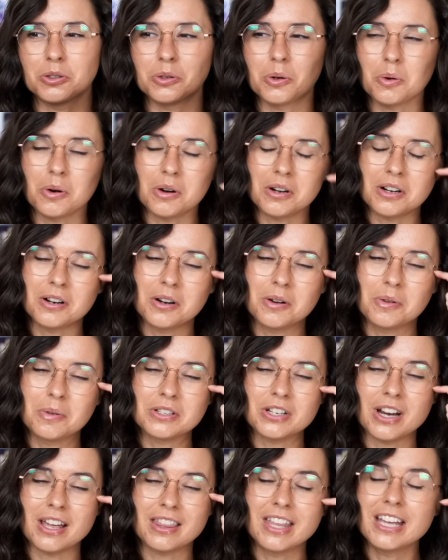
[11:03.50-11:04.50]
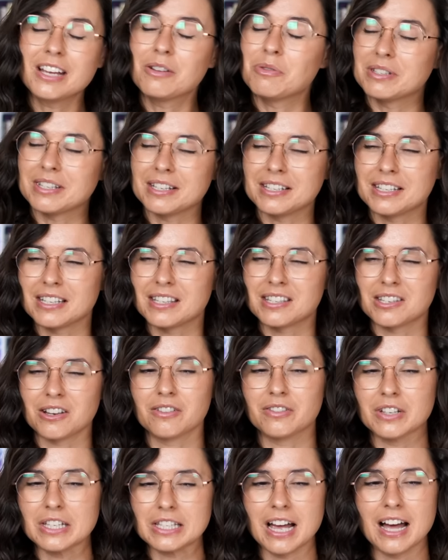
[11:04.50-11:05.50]
order, which I think was a
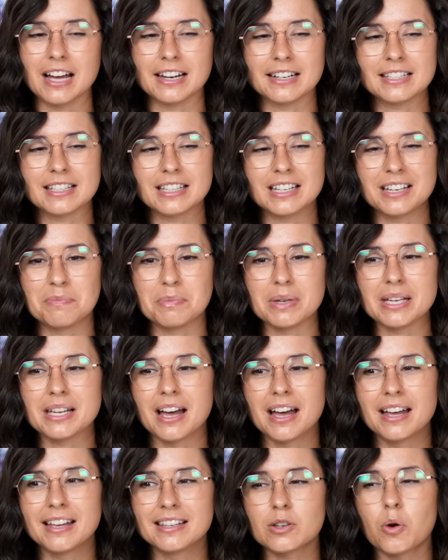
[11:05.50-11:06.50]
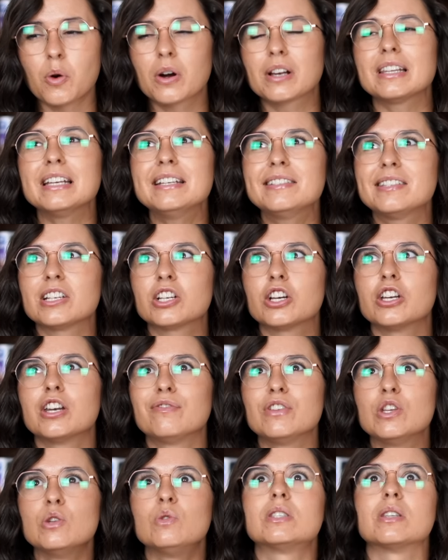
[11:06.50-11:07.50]
disservice, honestly, or at least it could
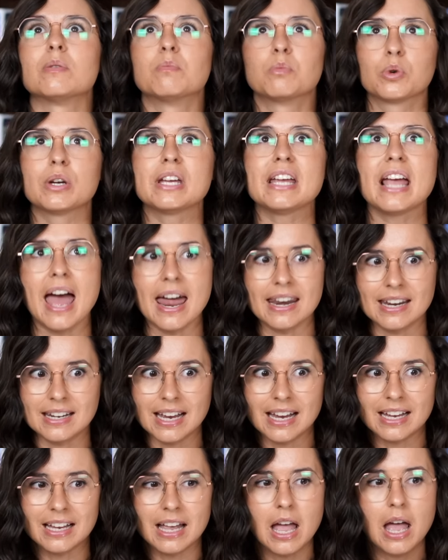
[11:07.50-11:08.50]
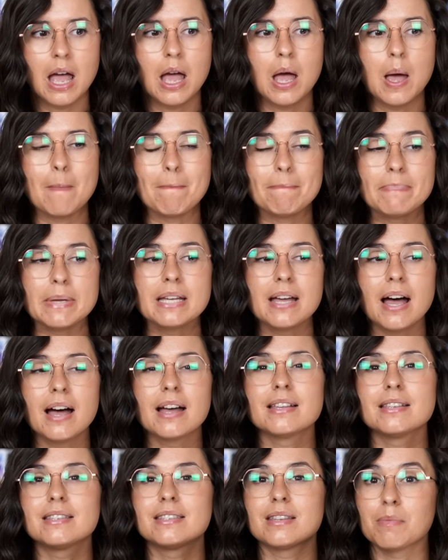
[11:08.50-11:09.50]
have used some re-editing,
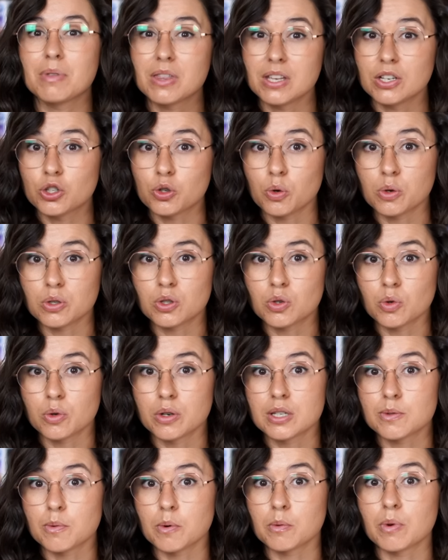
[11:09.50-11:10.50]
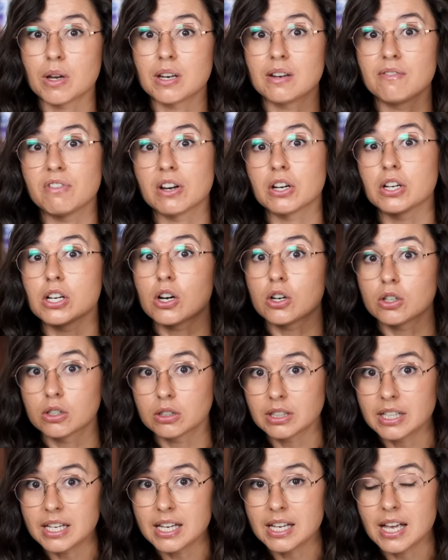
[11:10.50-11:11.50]
because some of these short stories were written very
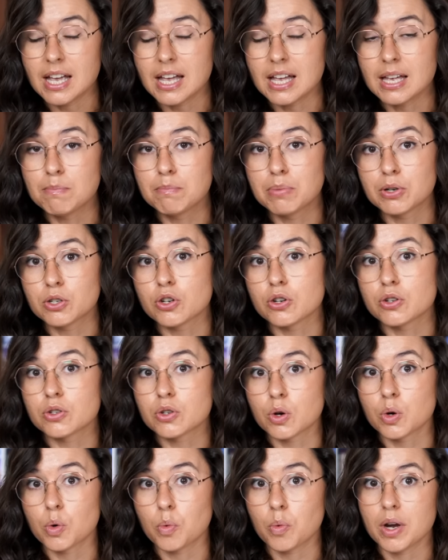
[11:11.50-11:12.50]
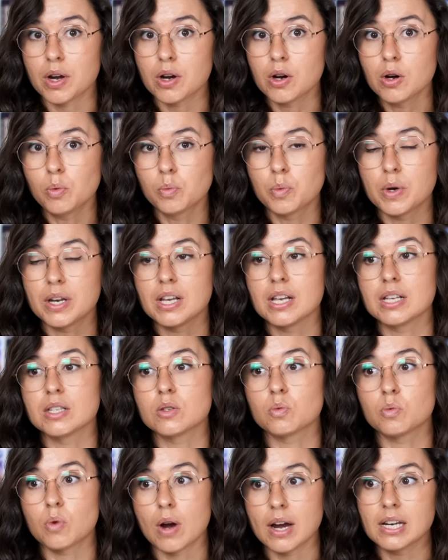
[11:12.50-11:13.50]
early in Butcher's career when his
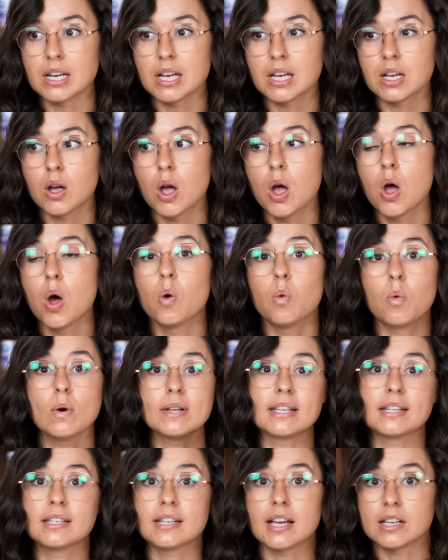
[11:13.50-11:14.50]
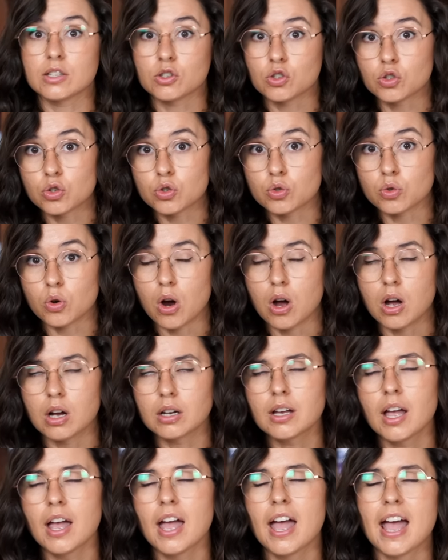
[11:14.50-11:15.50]
writing wasn't as
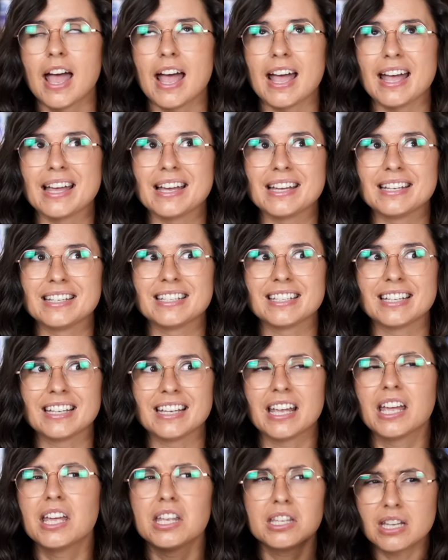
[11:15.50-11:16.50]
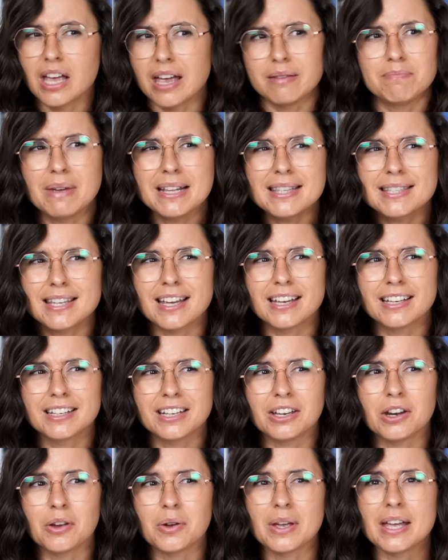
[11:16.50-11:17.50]
strong, and he admits it.
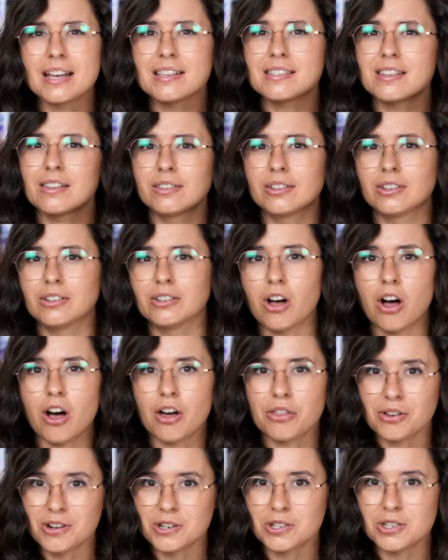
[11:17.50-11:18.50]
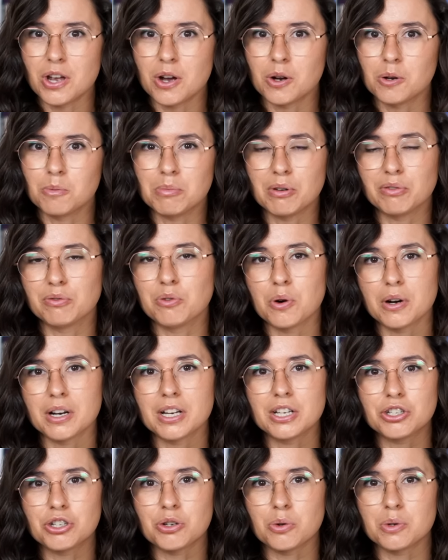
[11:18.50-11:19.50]
You know, he has a little author's note before
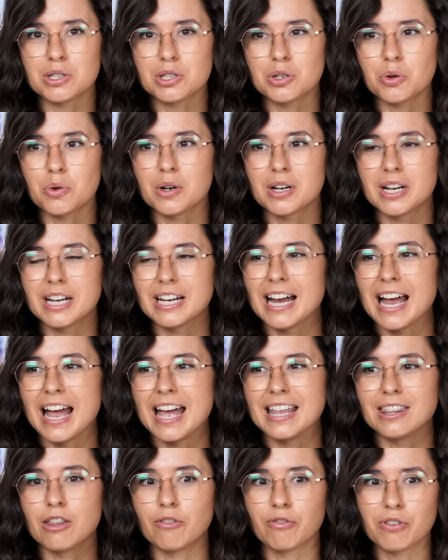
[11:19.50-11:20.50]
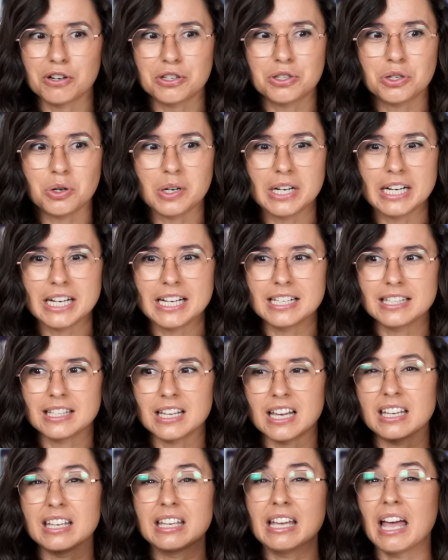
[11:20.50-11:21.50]
each short story, and the first story, he's
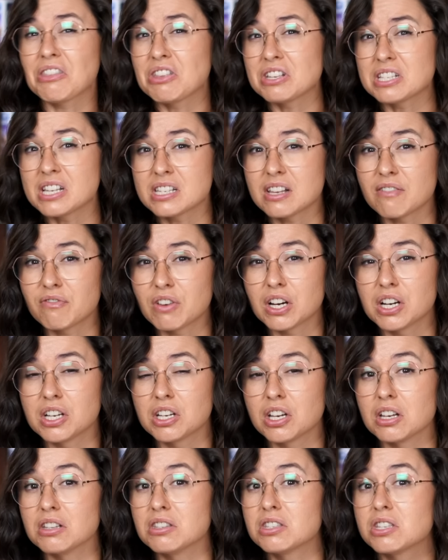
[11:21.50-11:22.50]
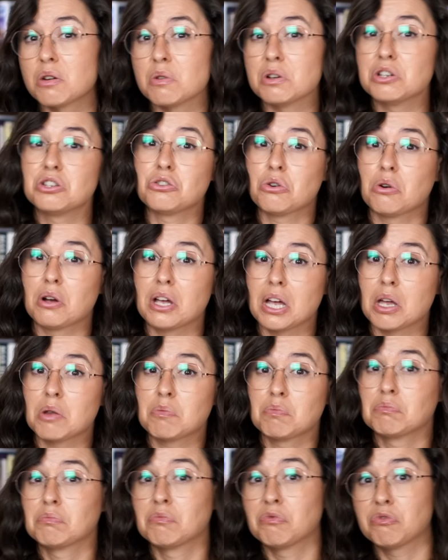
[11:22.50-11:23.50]
like, yeah, this isn't very good, so enjoy
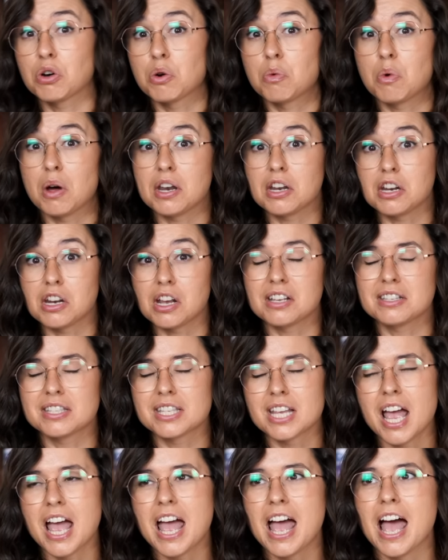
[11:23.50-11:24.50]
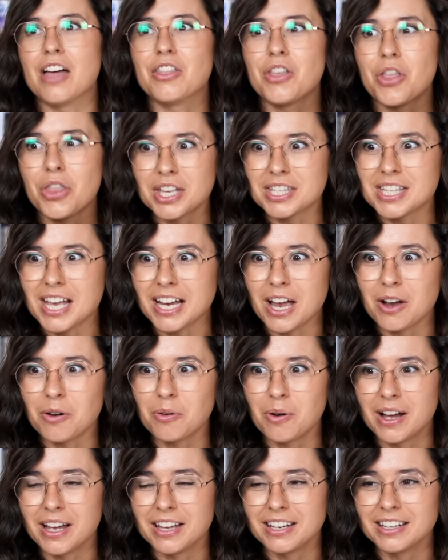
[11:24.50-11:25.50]
it for what it is. And then the second
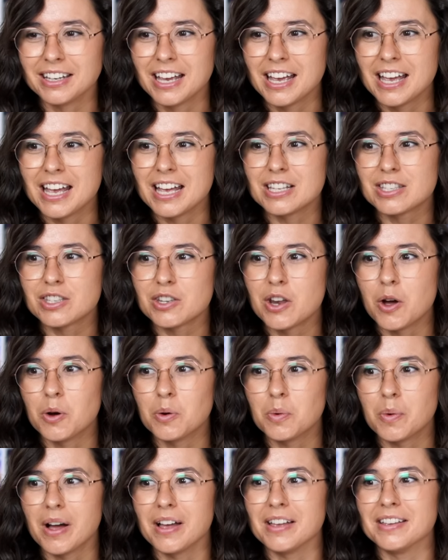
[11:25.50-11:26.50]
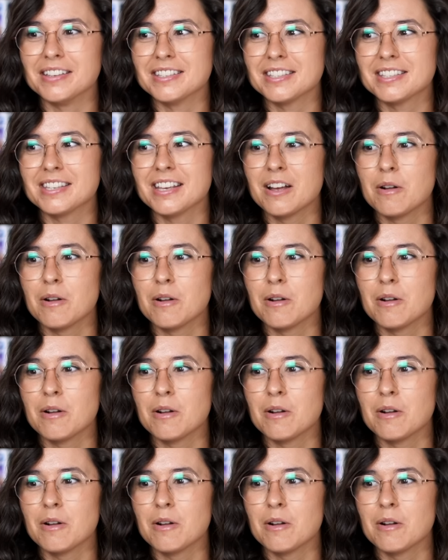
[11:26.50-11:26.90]
one, his note was,